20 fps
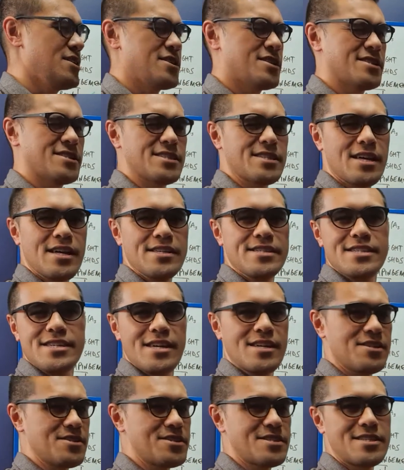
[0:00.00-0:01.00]
can start to
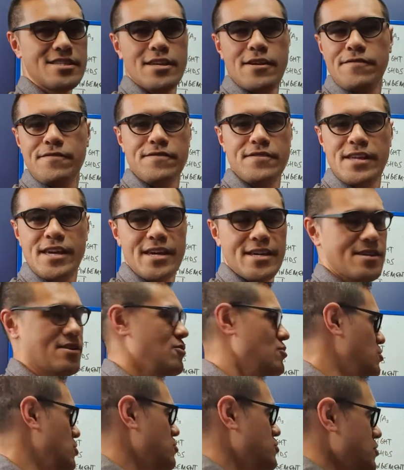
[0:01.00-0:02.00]
get a stiff neck
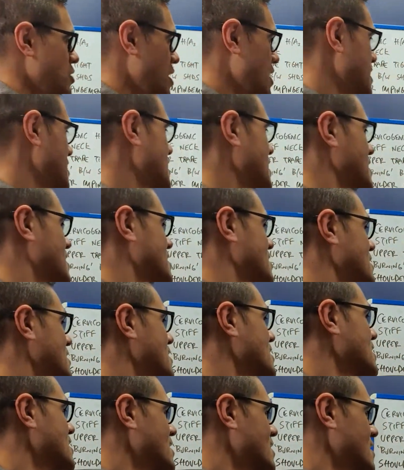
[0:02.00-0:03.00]
or a wry neck.
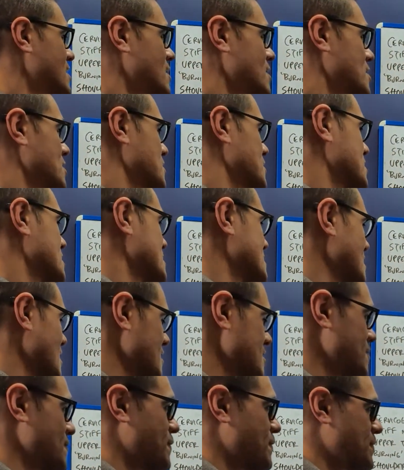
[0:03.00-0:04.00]
You can
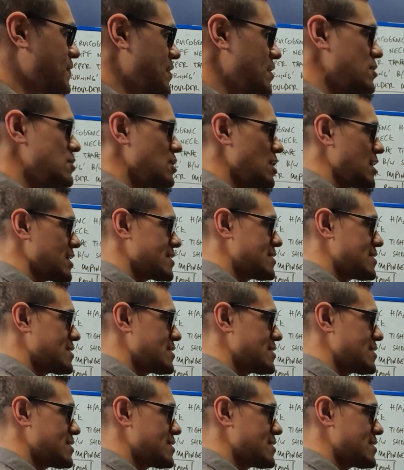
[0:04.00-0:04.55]
start to feel like